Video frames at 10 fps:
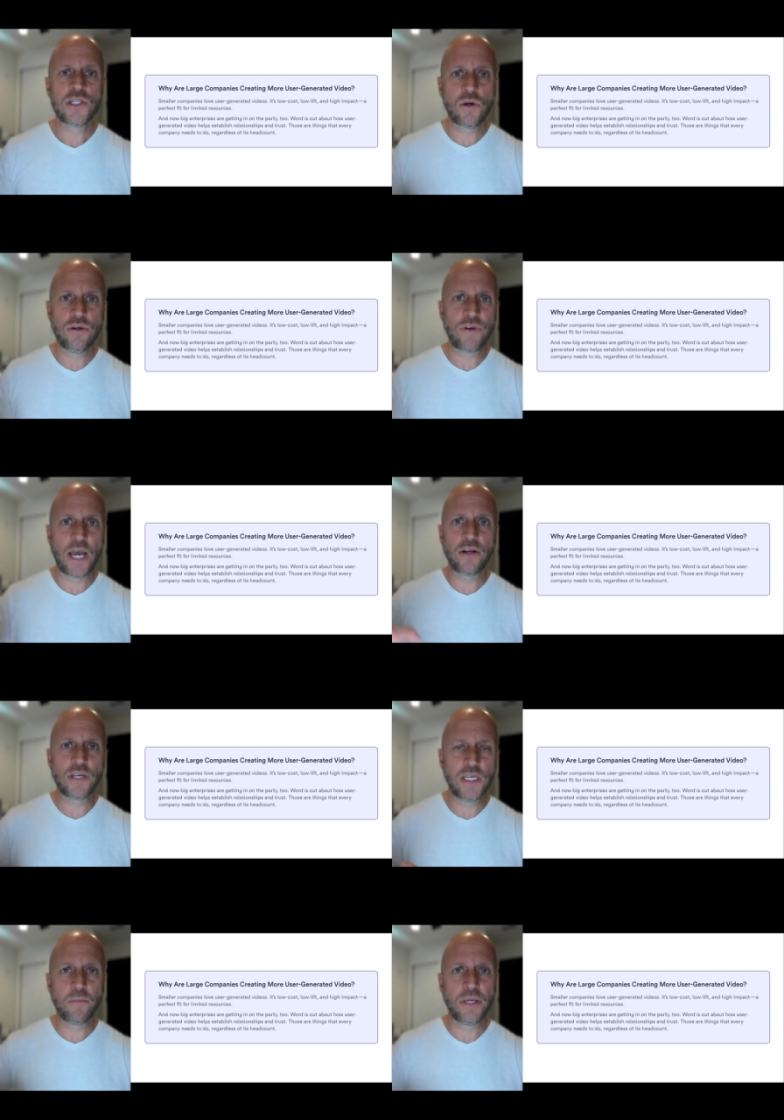So you've got your
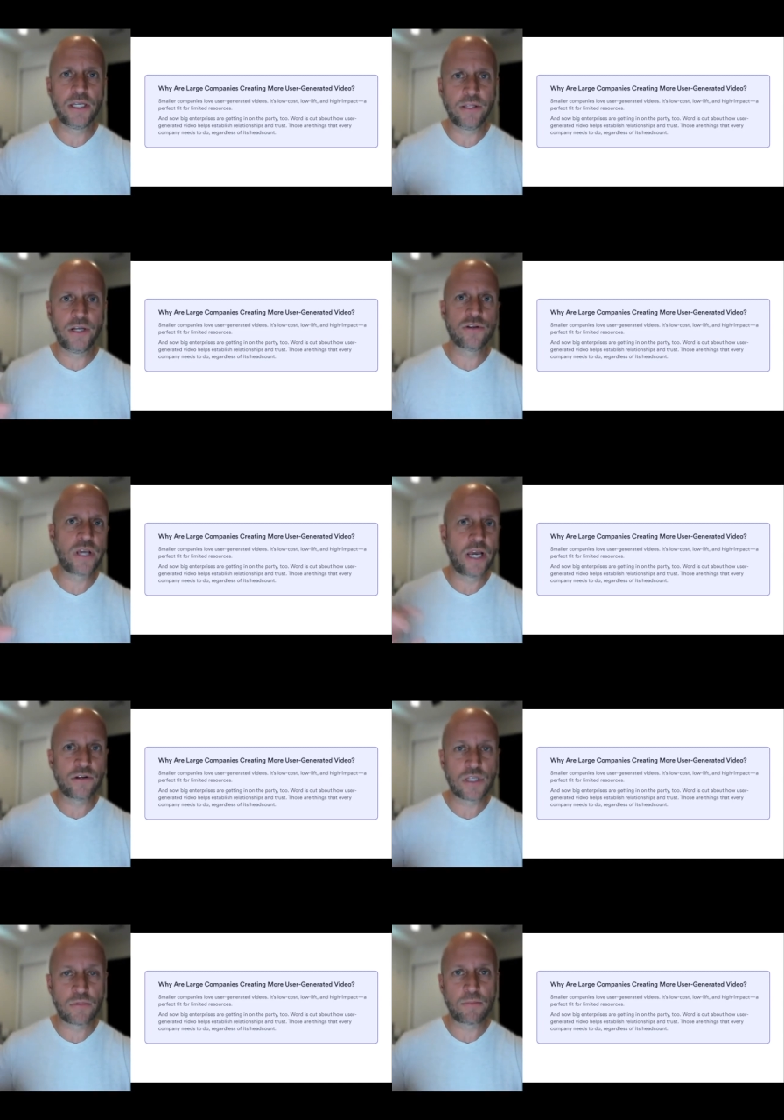key opinion leaders, you got your
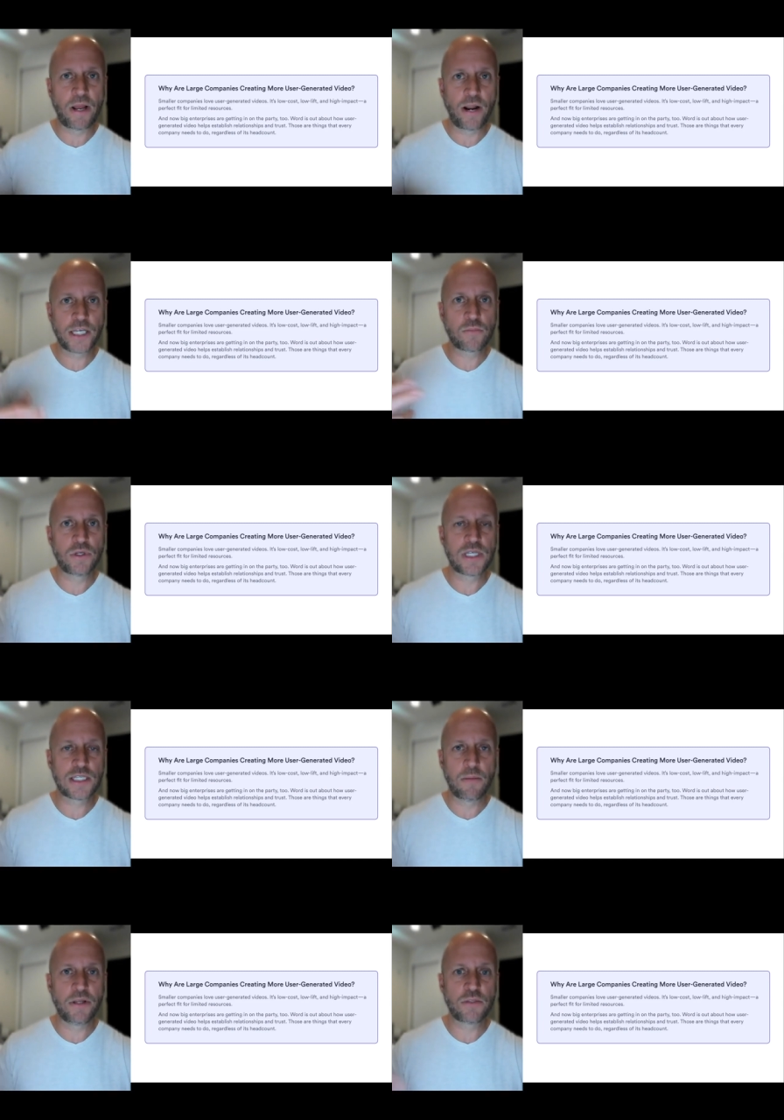subject matter experts, as
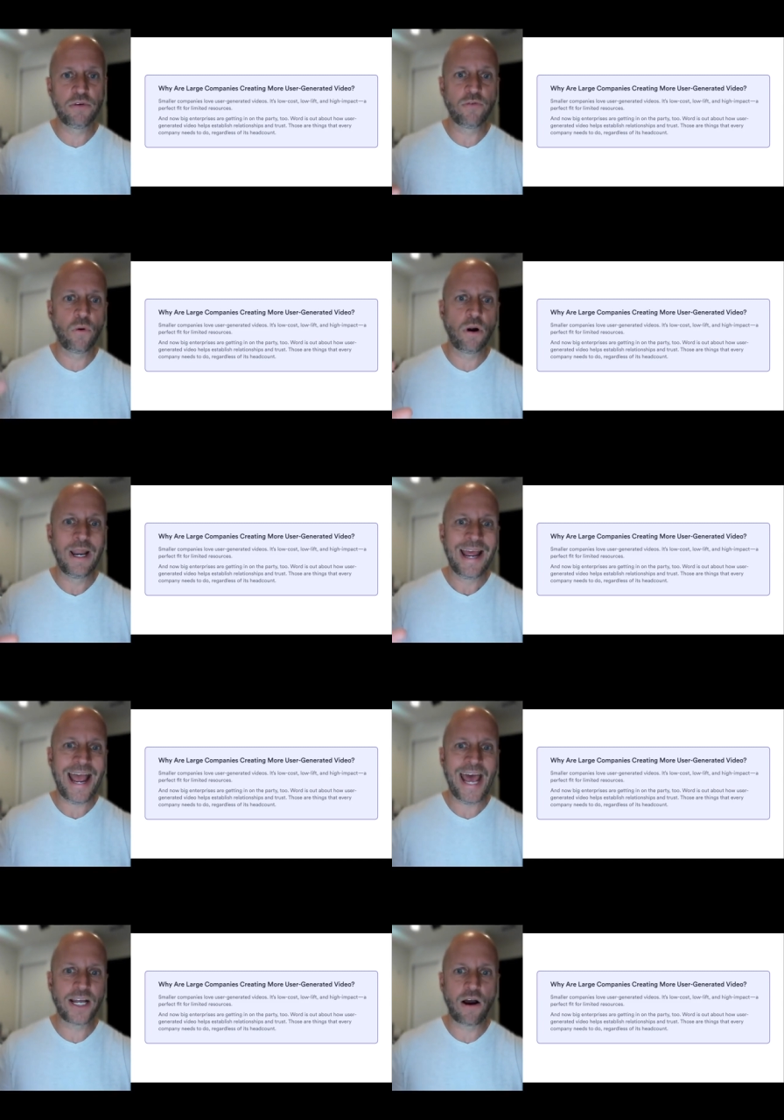I mentioned before,
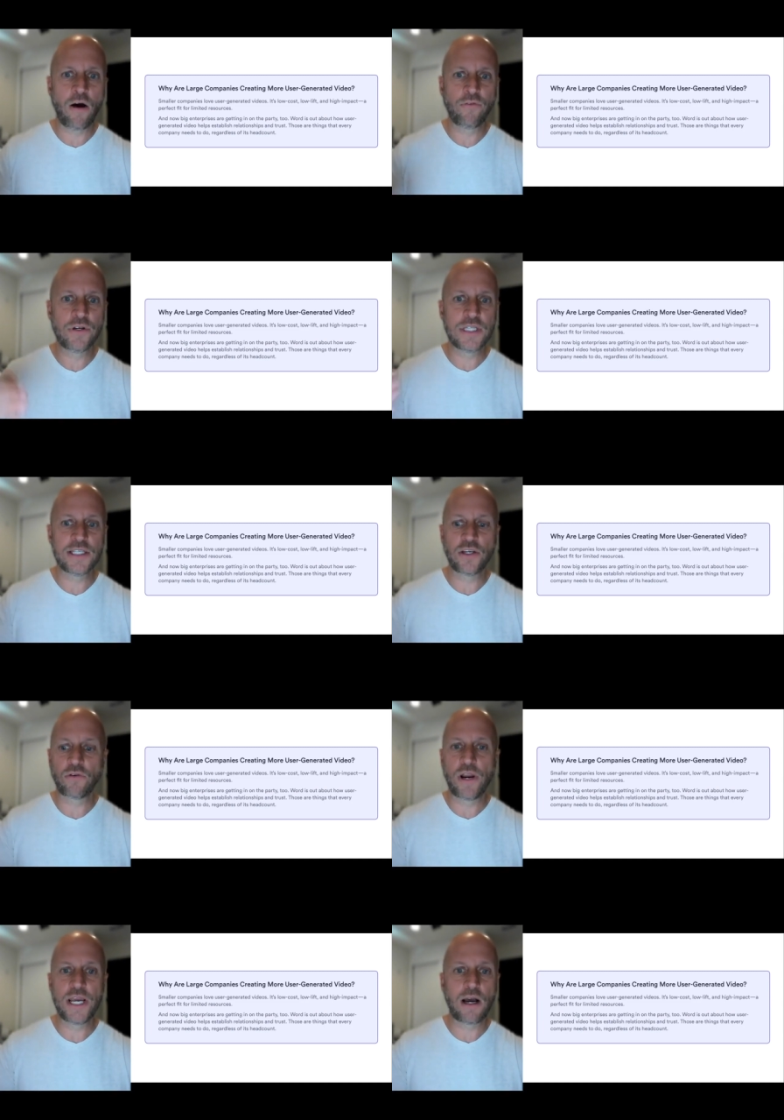at a conference. It's a
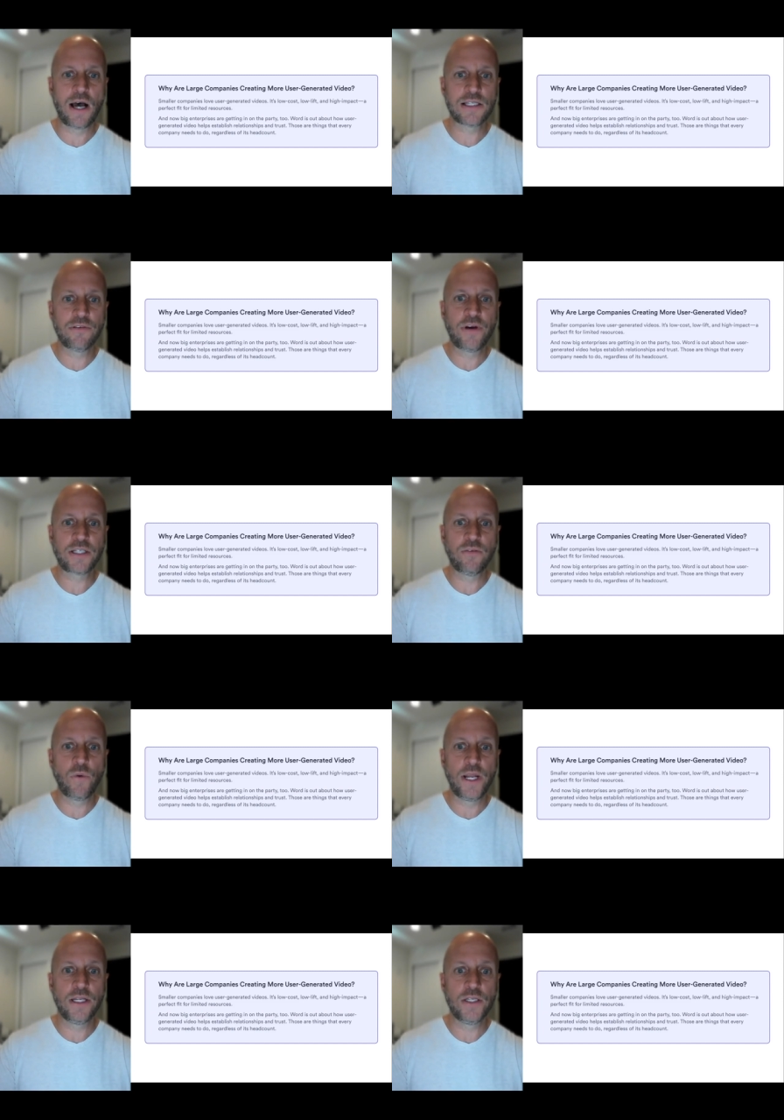great cost effective
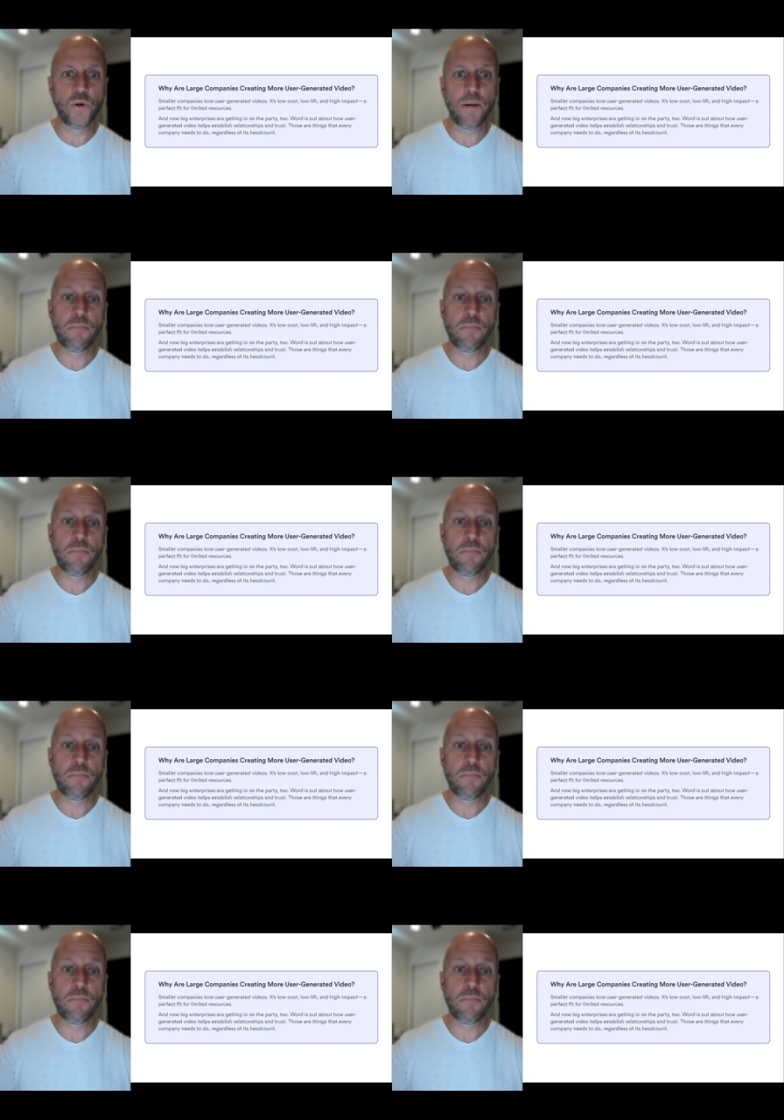way to do it.